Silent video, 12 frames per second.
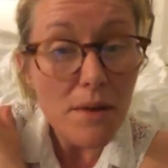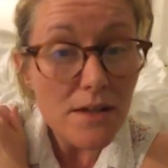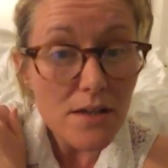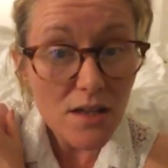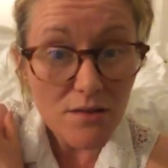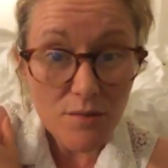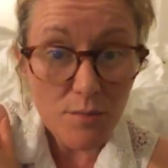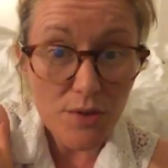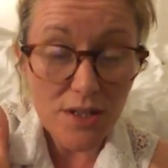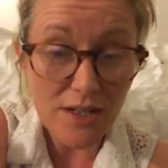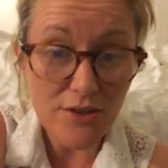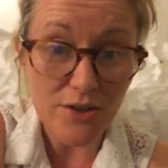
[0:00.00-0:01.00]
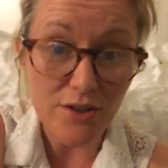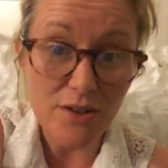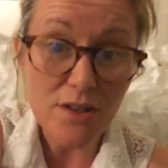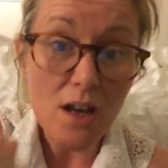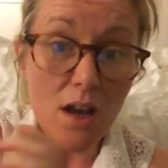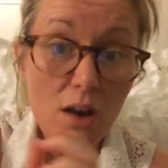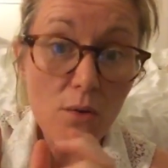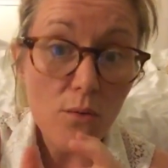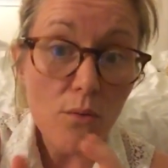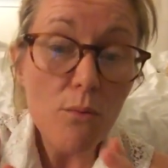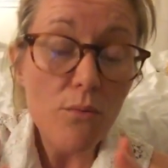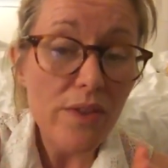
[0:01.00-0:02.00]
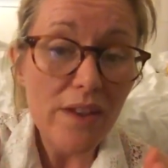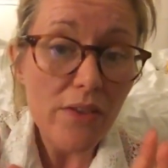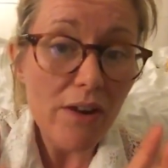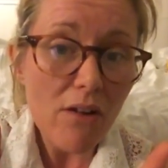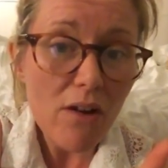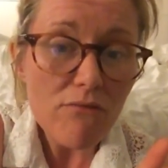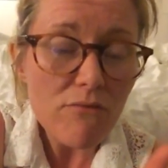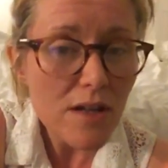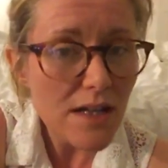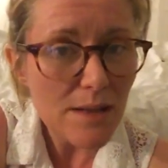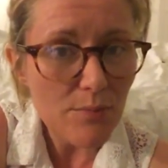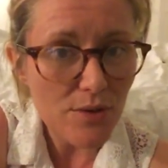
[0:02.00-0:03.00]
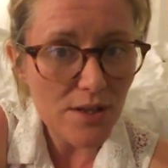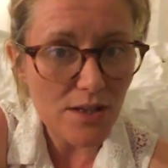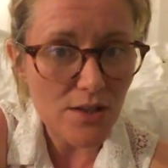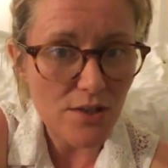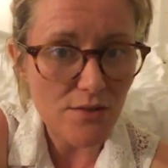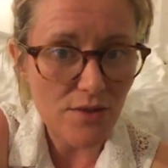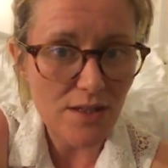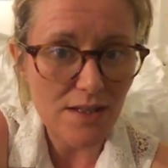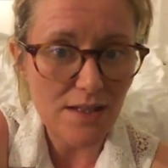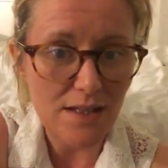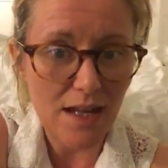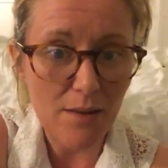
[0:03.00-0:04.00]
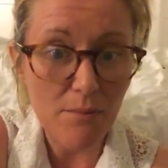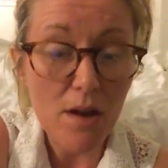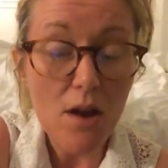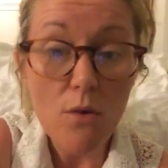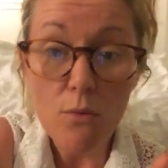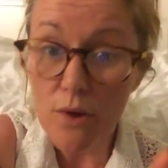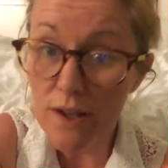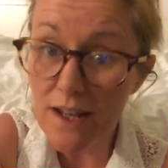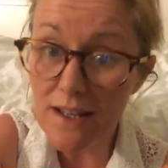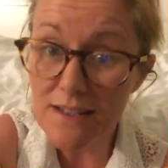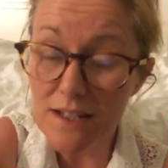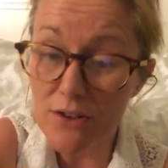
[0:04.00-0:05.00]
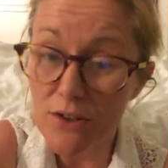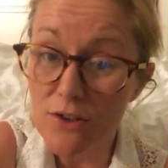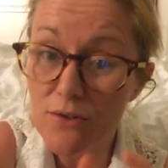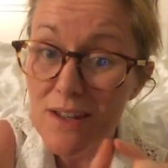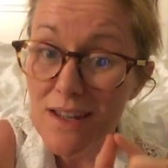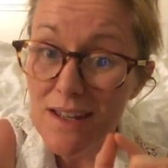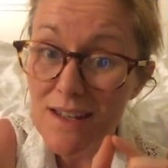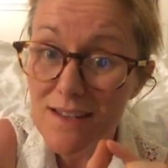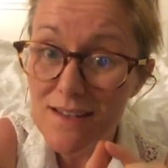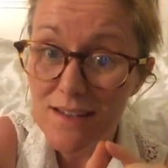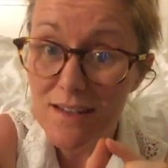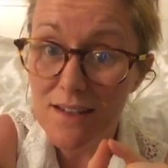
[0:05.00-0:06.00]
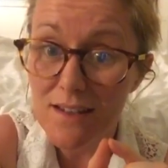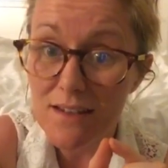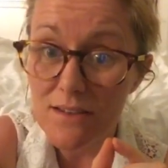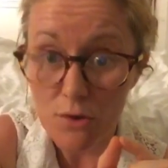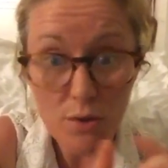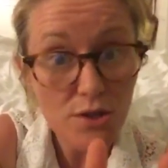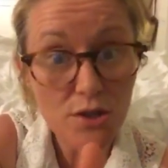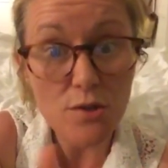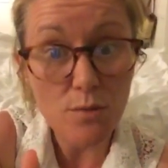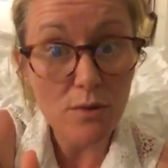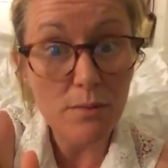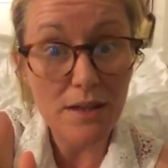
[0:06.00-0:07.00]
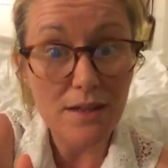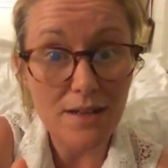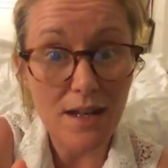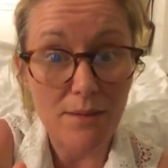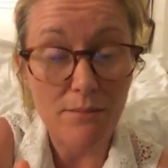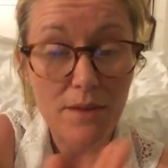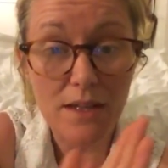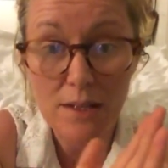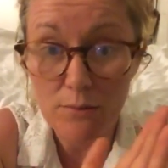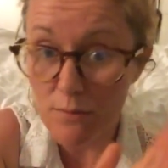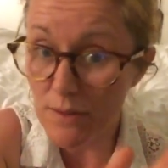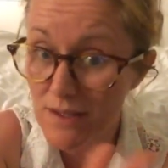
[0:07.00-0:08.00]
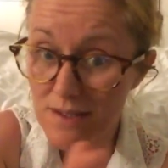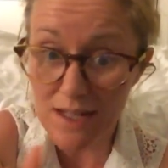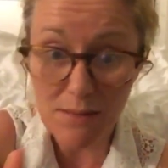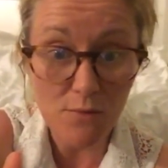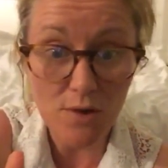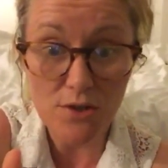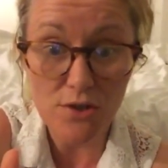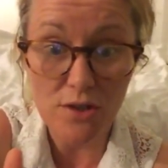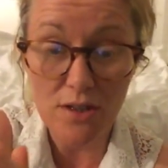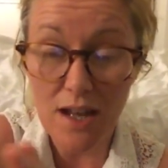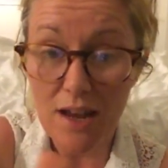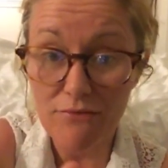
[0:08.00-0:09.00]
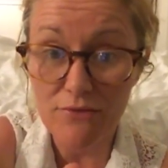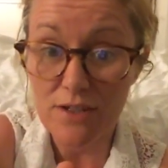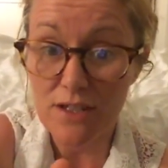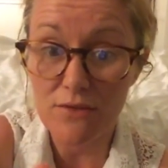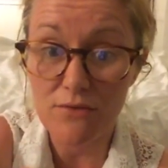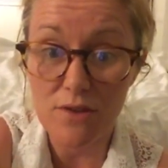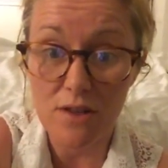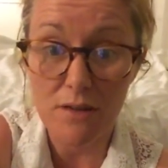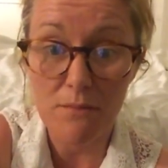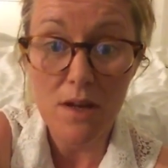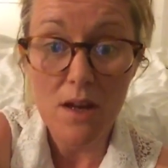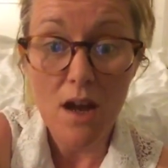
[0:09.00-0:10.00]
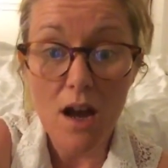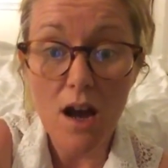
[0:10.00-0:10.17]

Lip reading: In terms of predictions, that there aren't really predictions for this exam. What I can tell you is that the questions will be the same. It will be the same question every single time.